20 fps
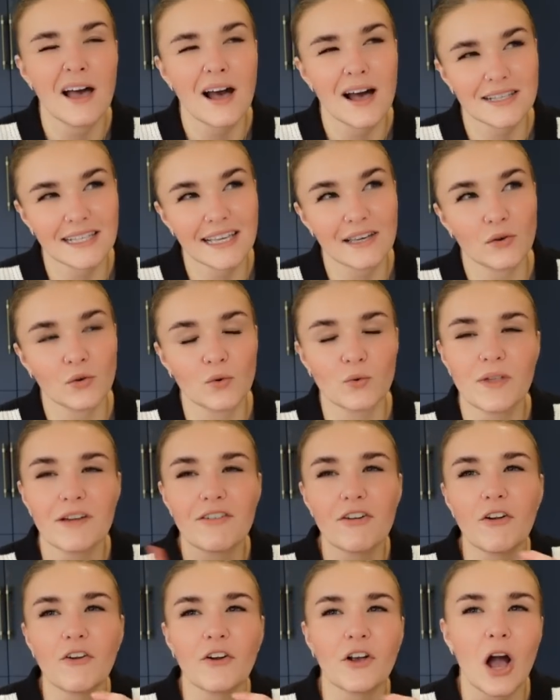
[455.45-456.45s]
I say all,
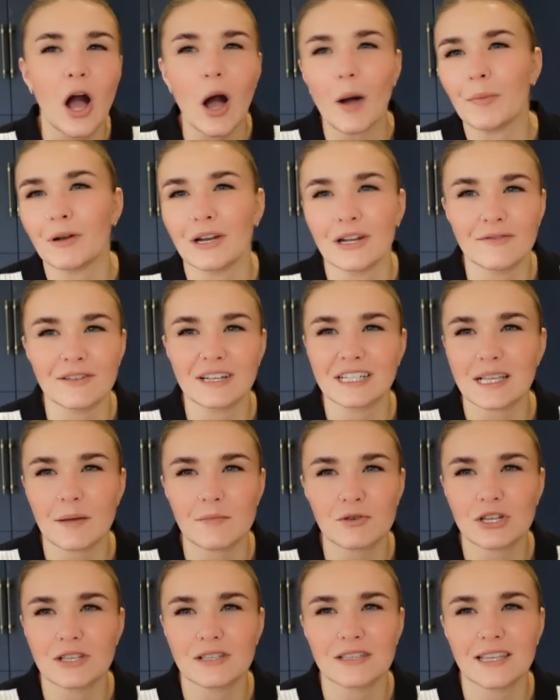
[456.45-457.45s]
there are a couple of
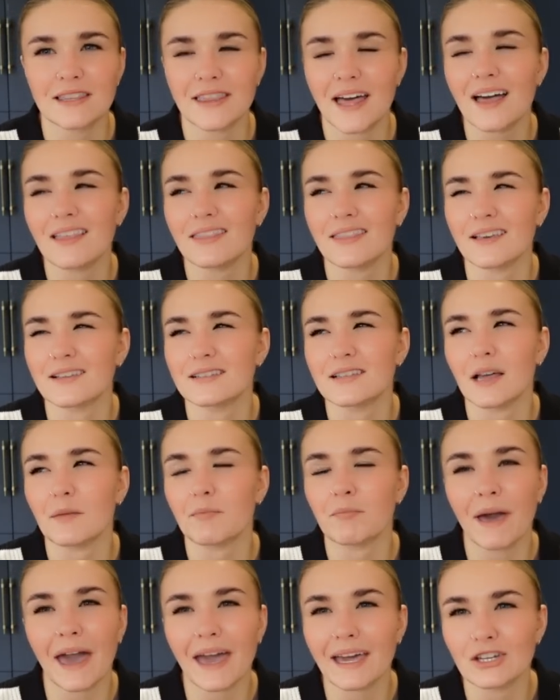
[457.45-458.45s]
exceptions to that. Things
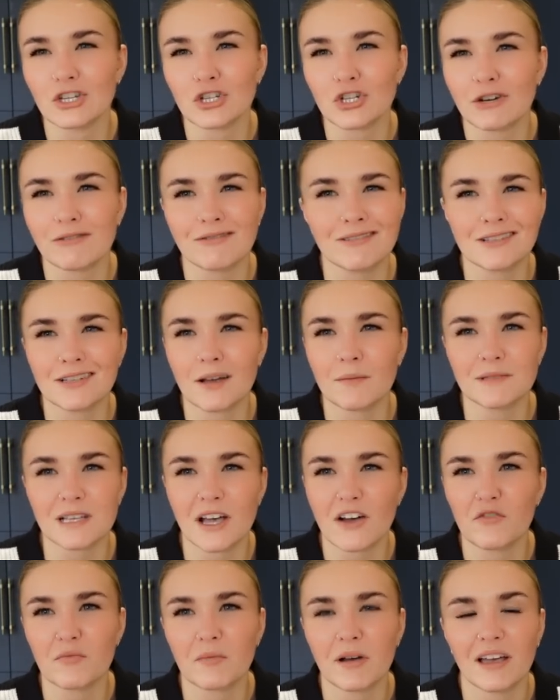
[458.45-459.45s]
like pet insurance comes
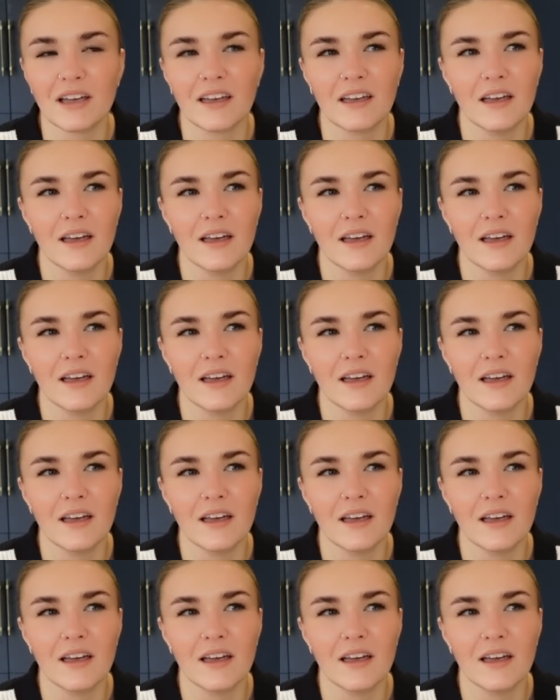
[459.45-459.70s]
out of my